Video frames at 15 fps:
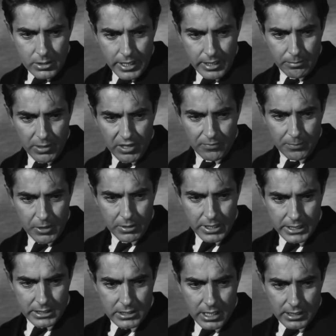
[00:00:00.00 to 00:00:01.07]
You can't bluff me
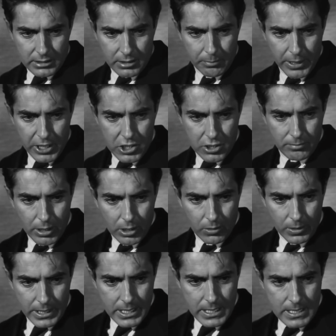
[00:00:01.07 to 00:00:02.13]
with that doctor patient
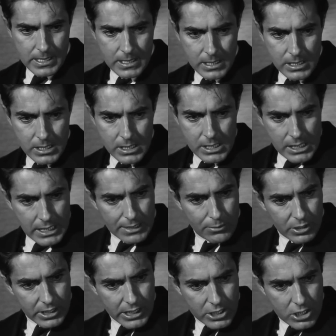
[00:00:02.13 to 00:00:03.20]
baloney.
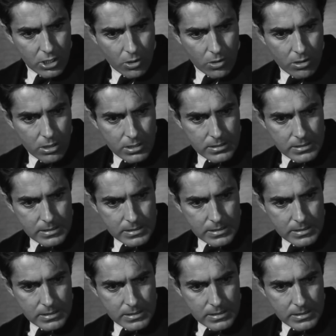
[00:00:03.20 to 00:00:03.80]
I want that dough